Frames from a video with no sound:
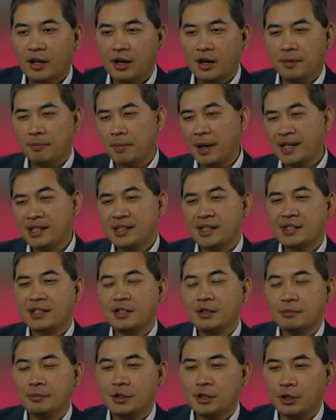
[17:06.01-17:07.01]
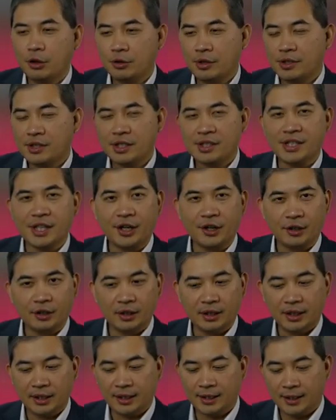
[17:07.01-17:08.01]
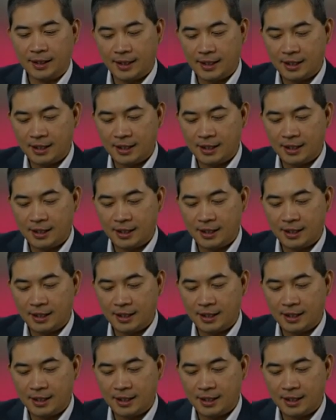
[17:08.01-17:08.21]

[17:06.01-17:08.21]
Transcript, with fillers: My systems don't necessarily